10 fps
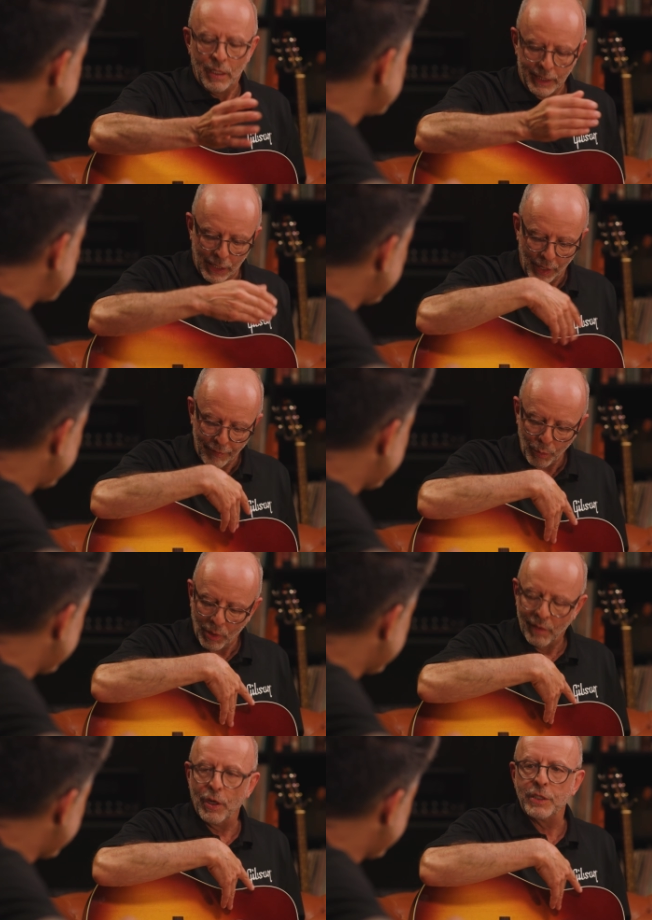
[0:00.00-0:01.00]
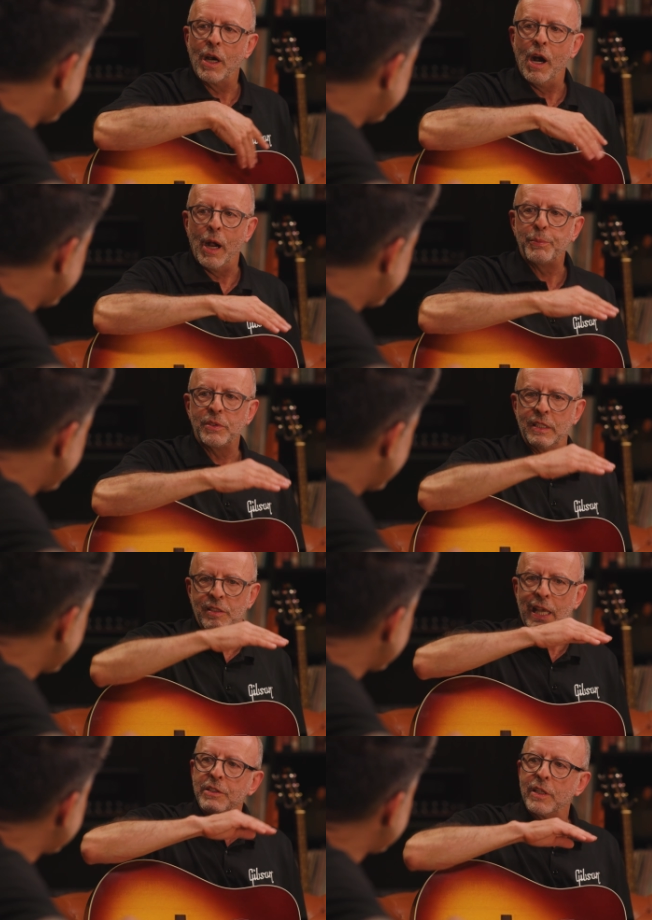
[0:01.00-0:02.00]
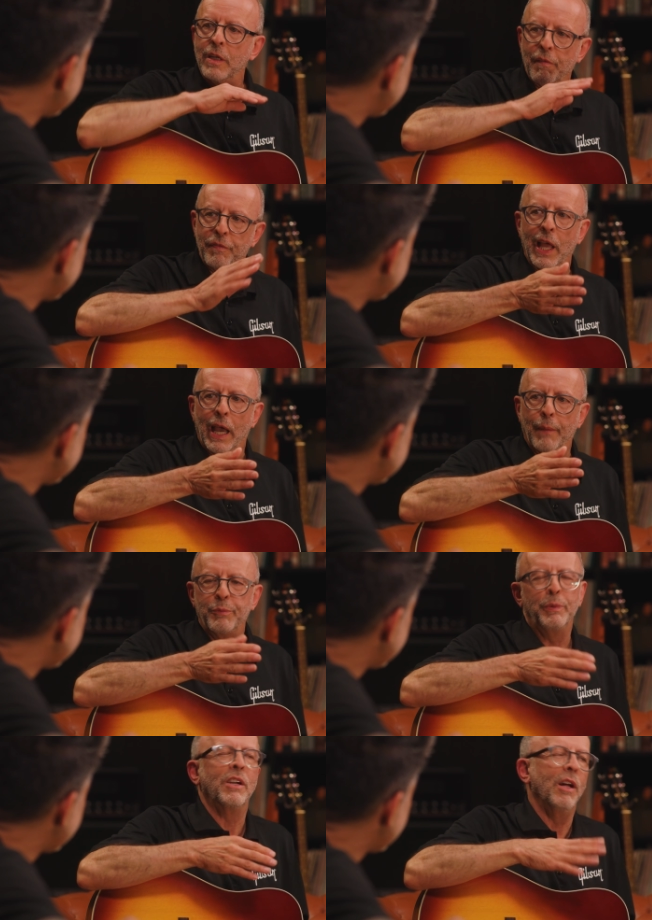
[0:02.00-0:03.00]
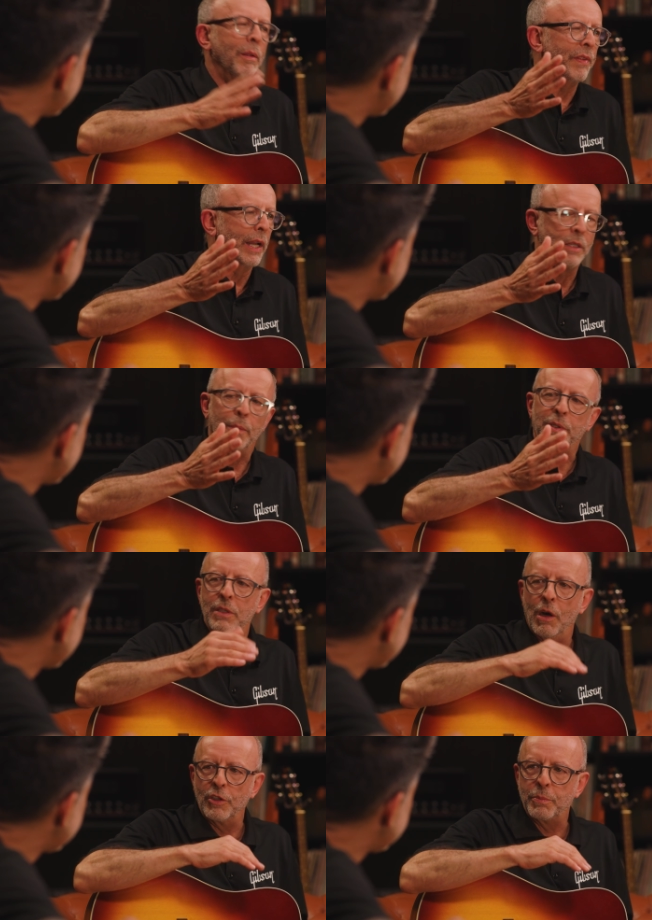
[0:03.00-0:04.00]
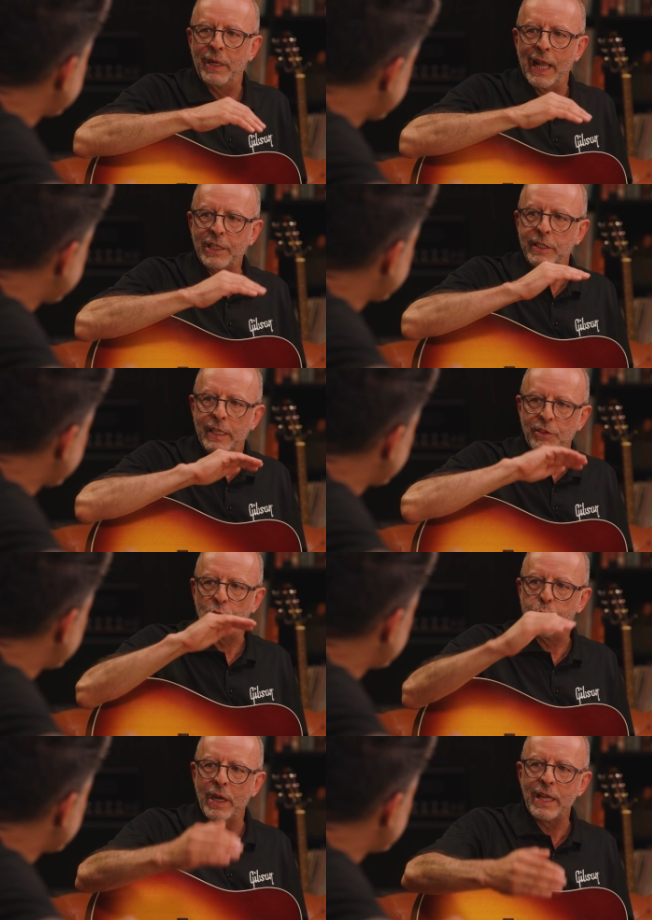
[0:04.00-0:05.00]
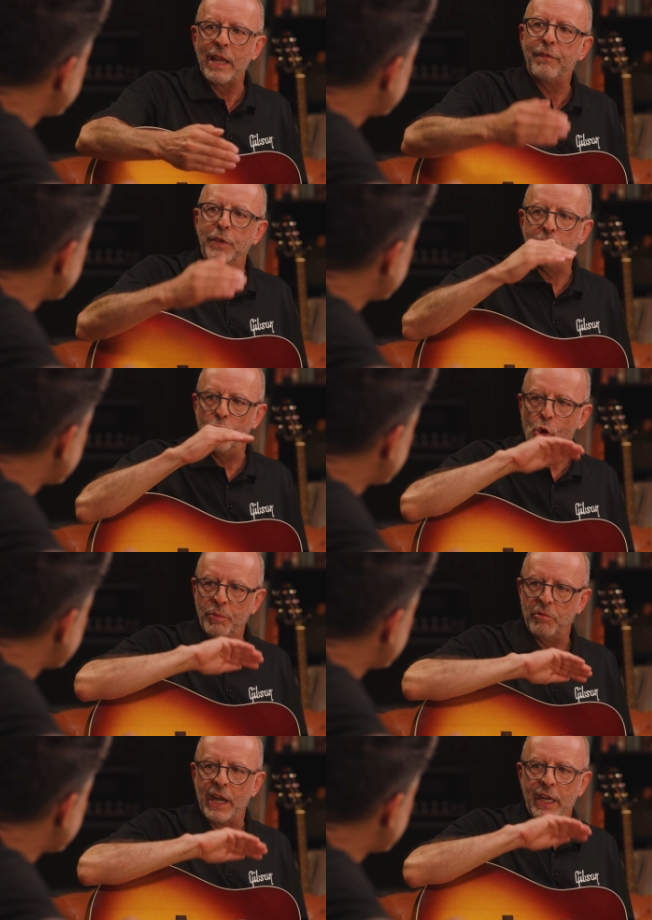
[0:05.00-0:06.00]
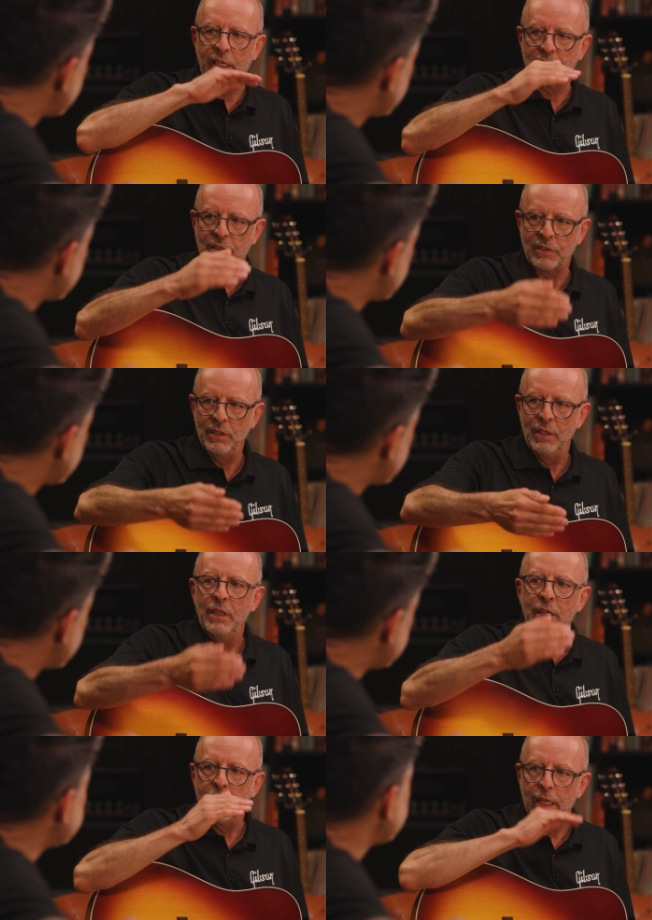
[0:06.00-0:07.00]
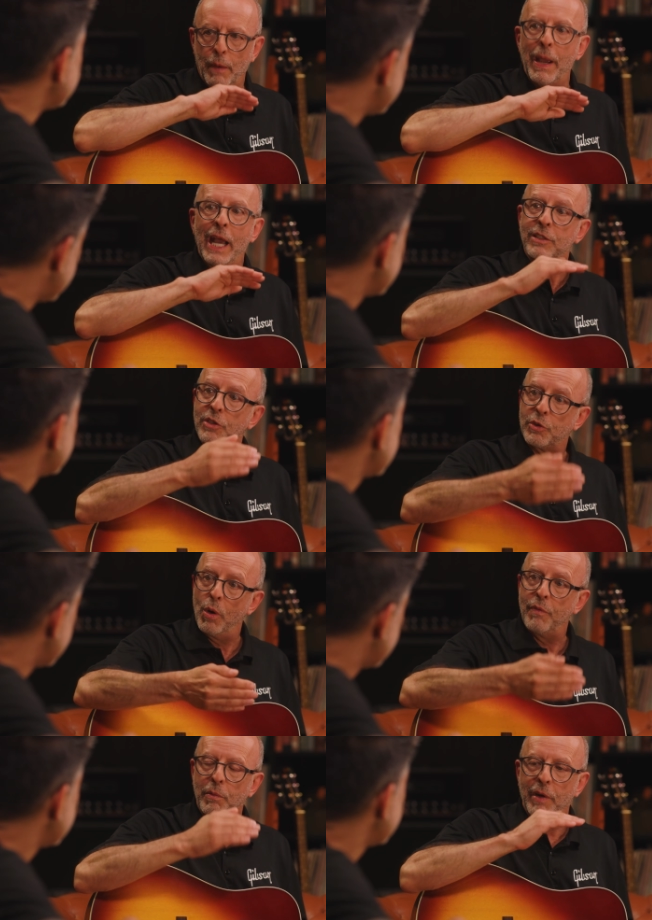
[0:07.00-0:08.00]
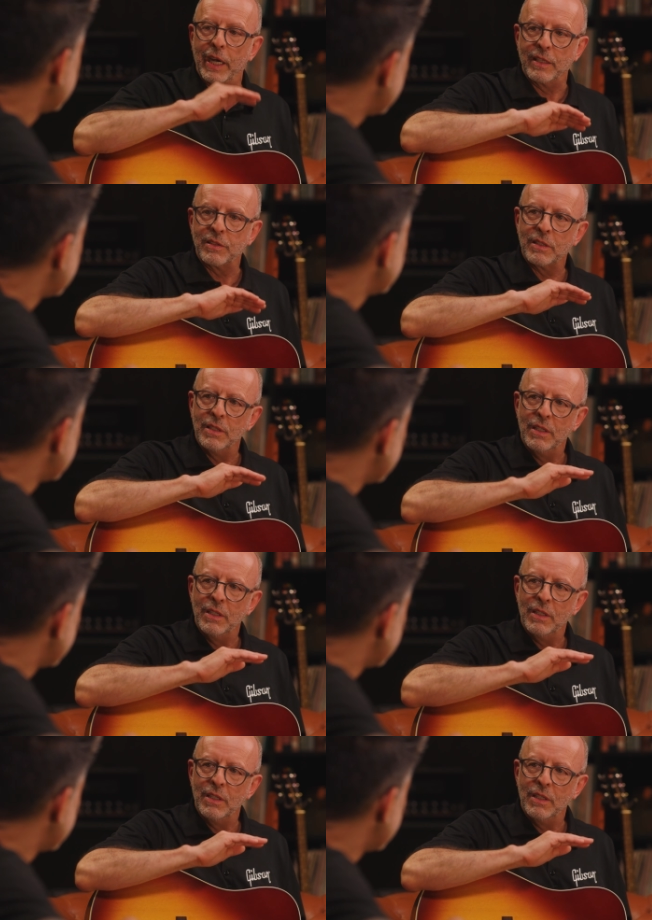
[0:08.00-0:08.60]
Now, every one of our tops is actually not flat. We call them flat top guitars, but it actually has a 28-foot domed radius, and the back is a 12-foot radius.